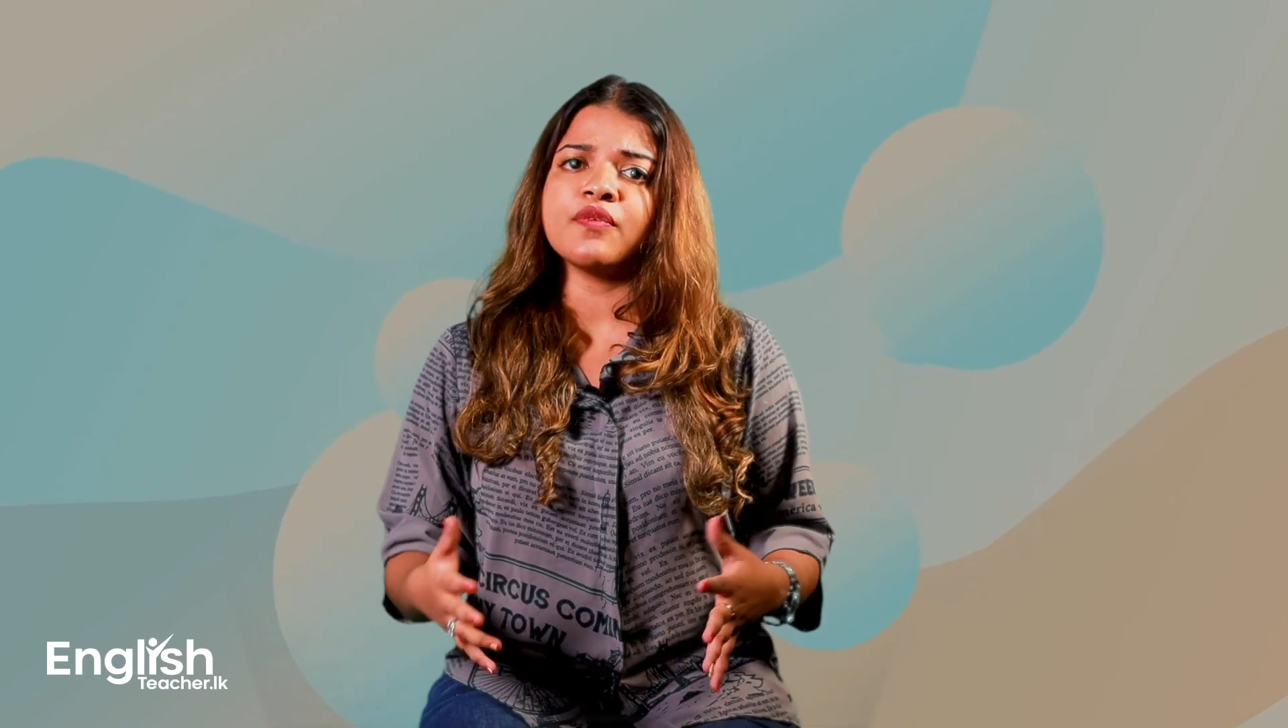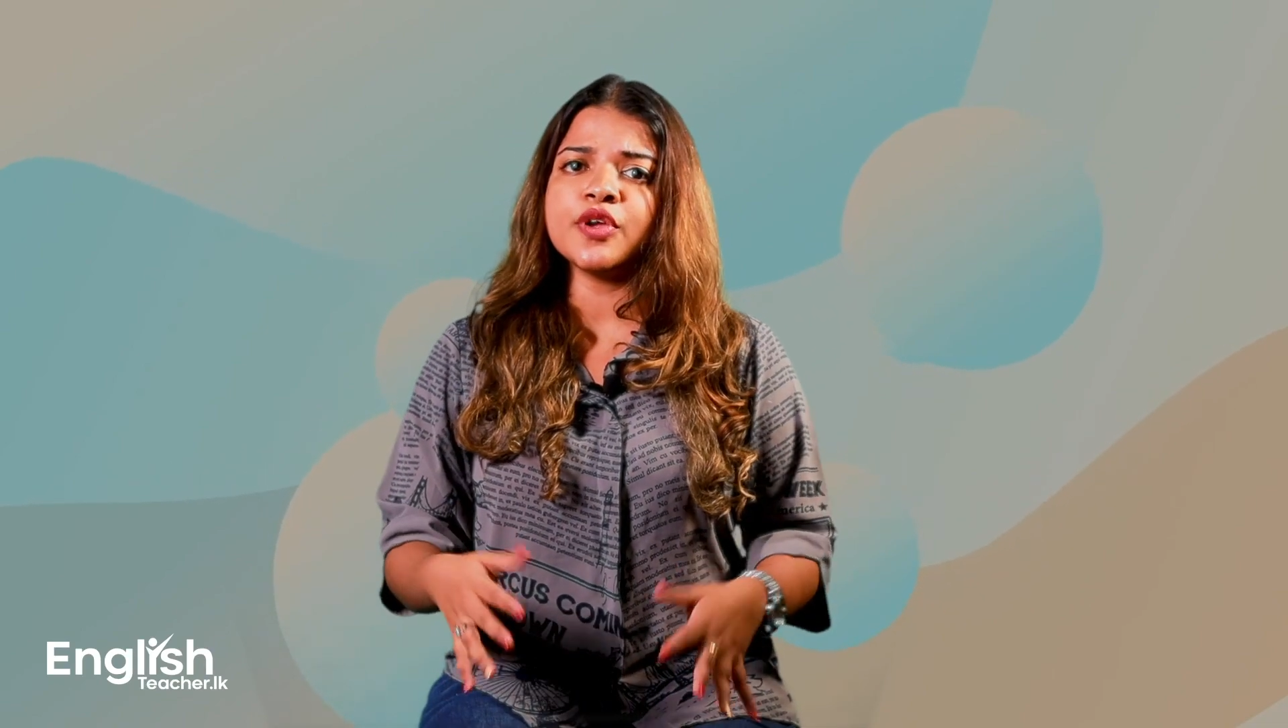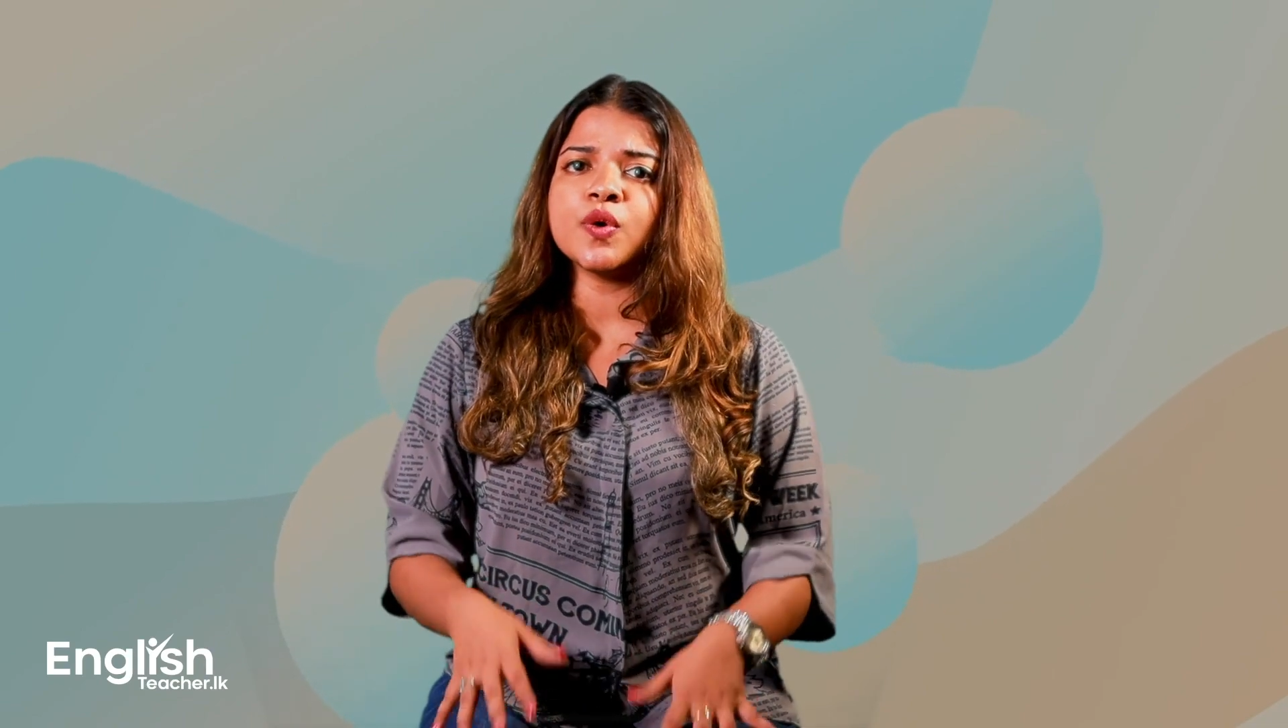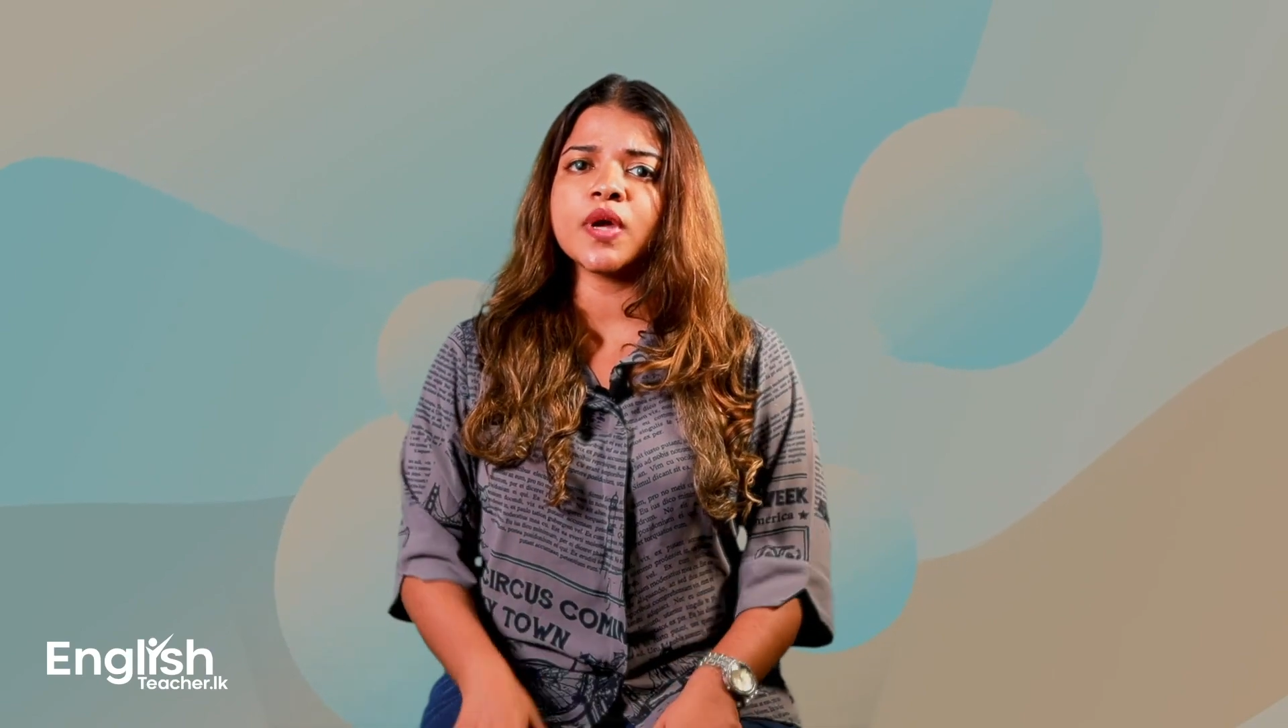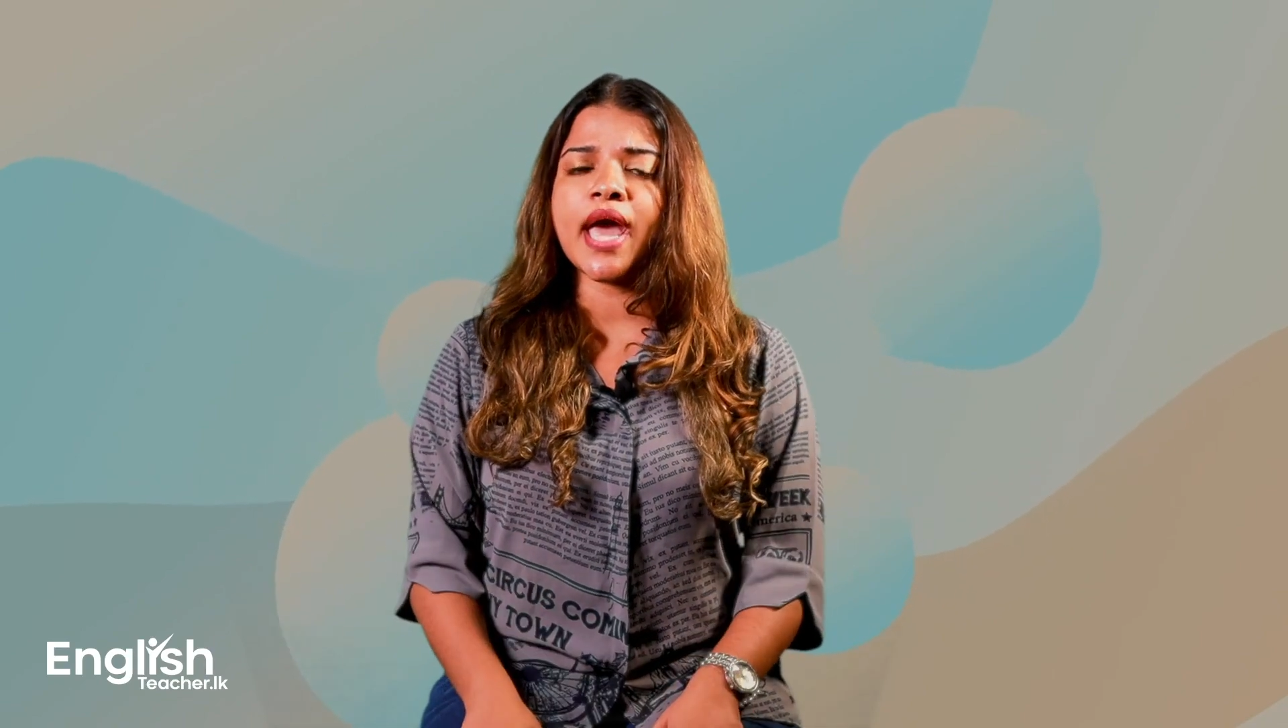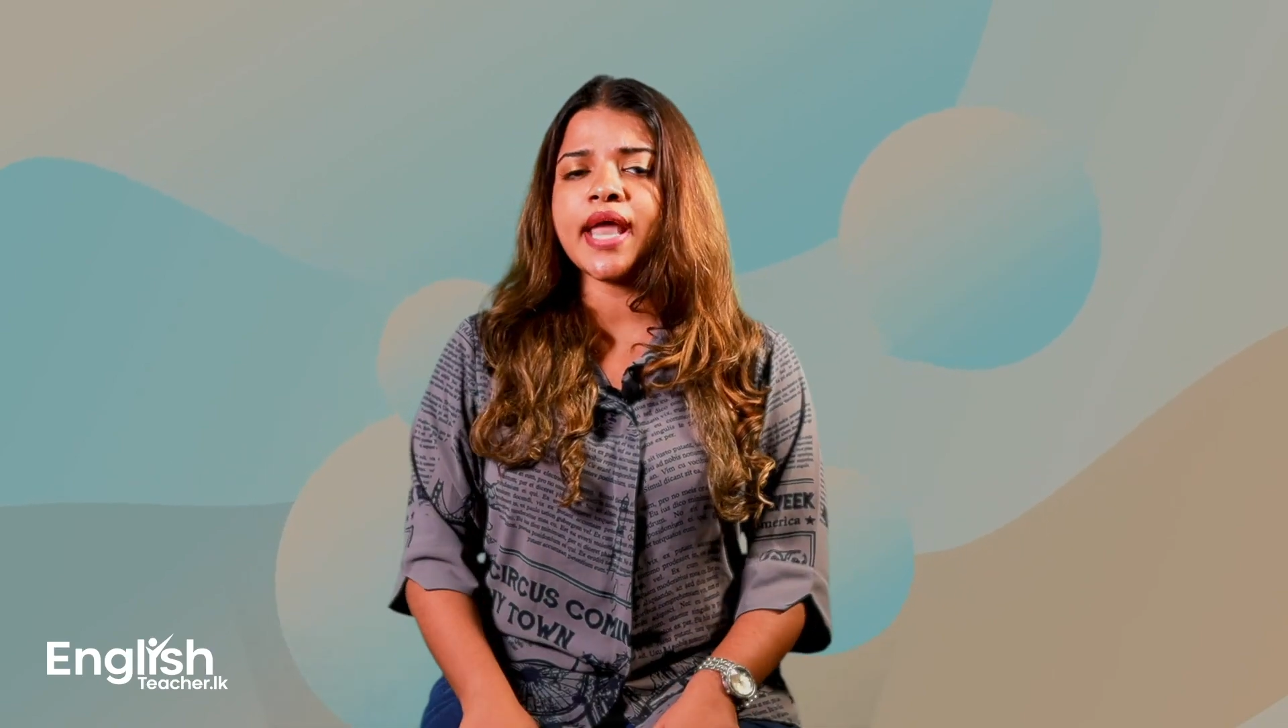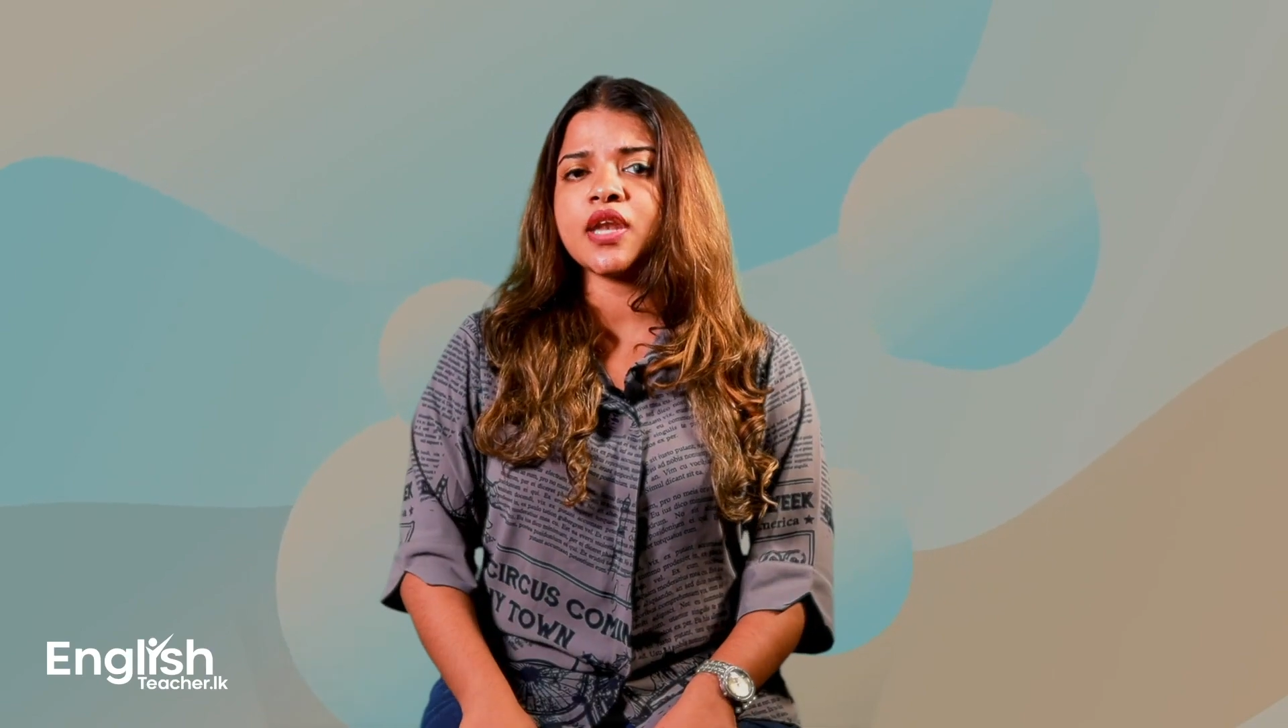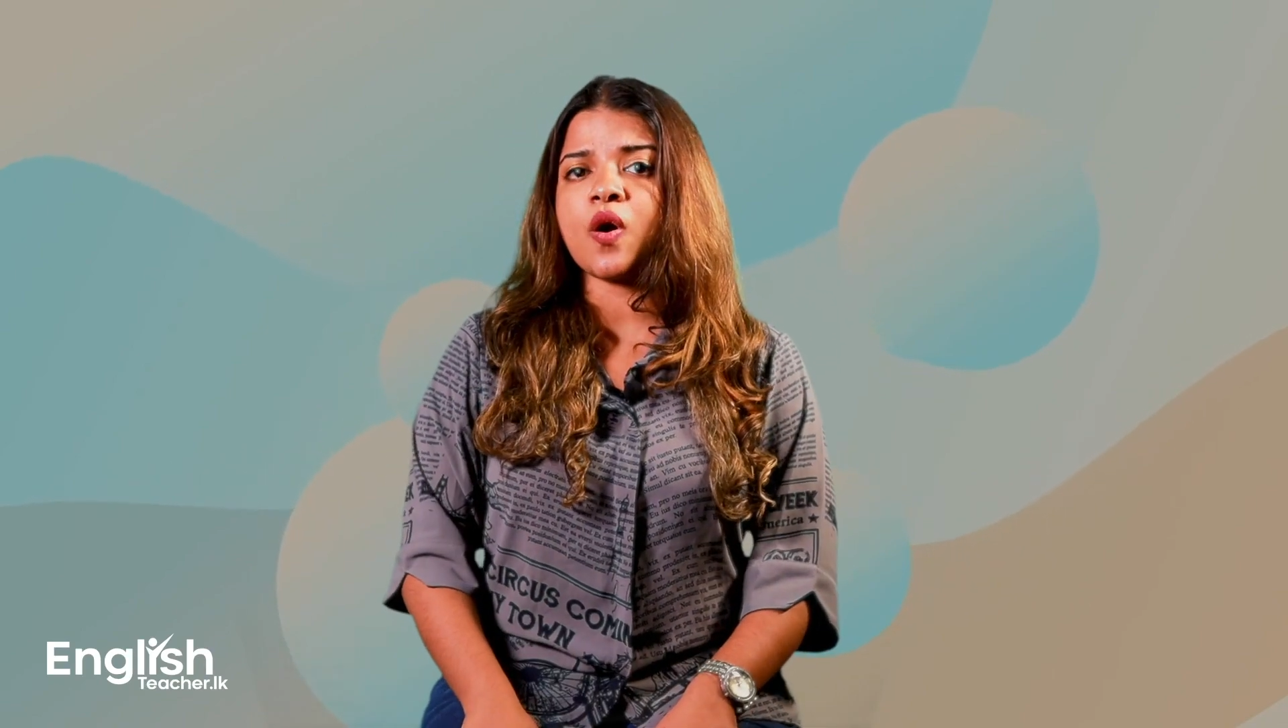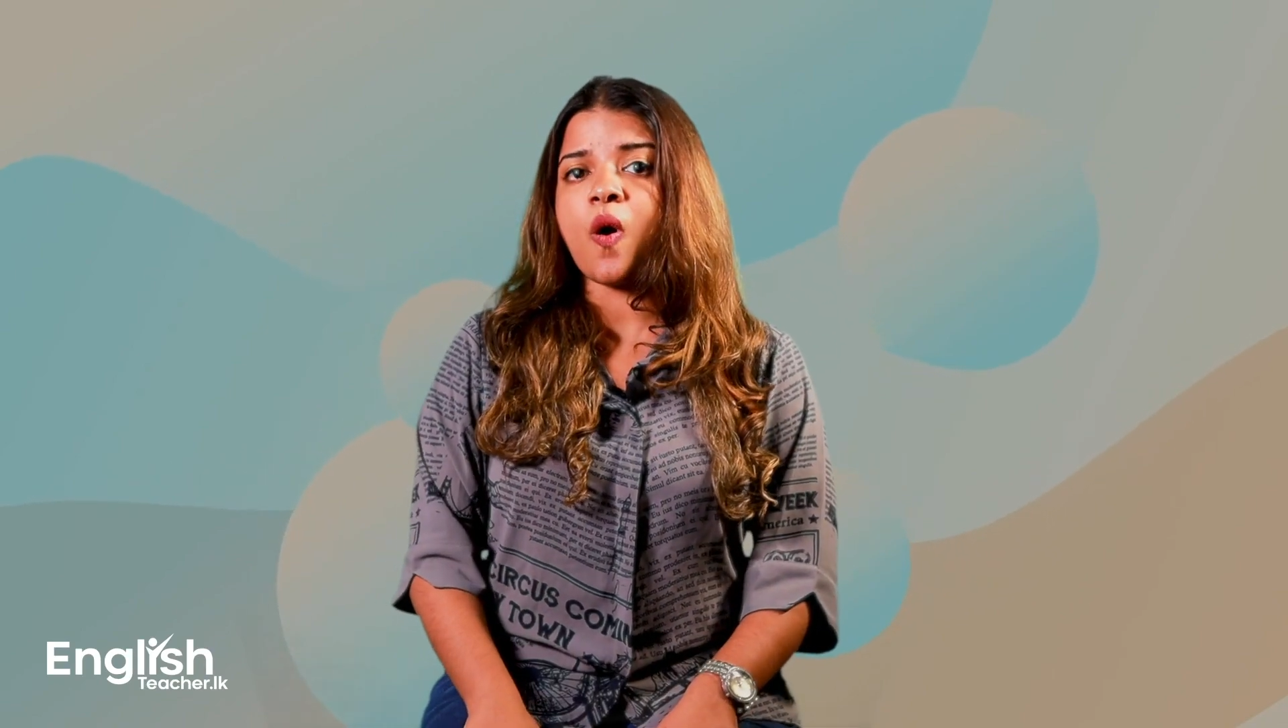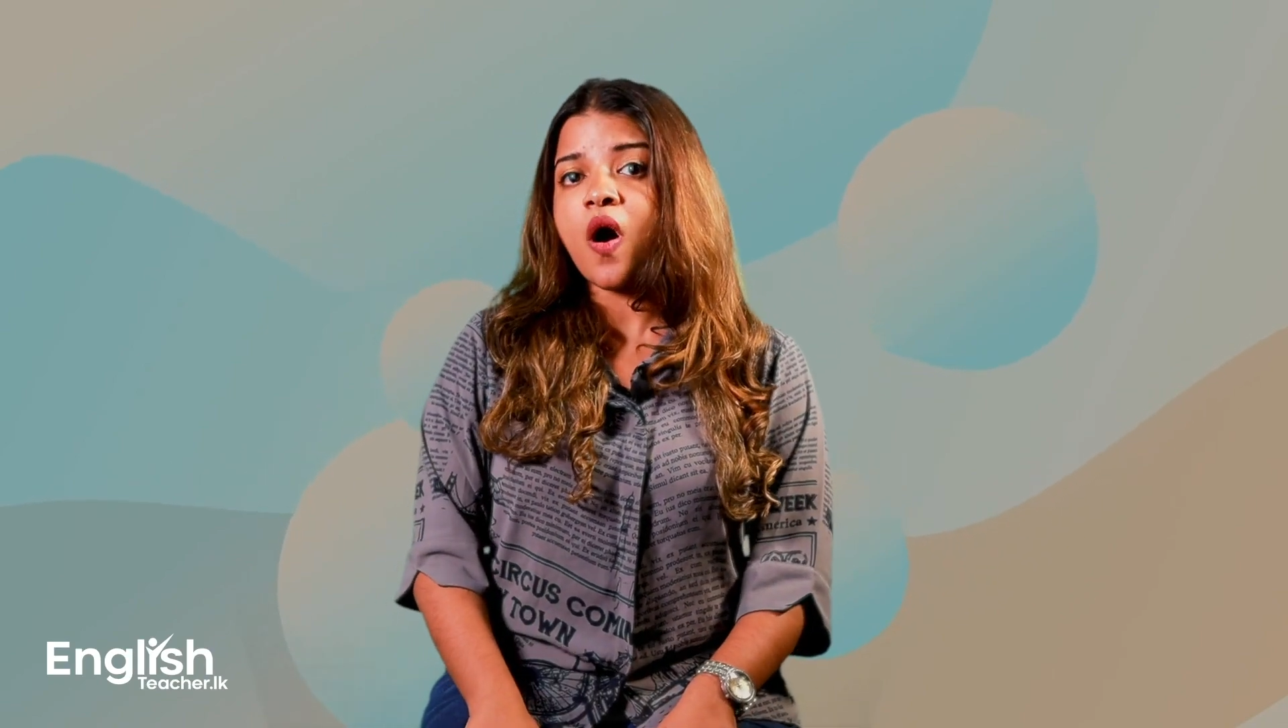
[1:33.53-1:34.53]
you can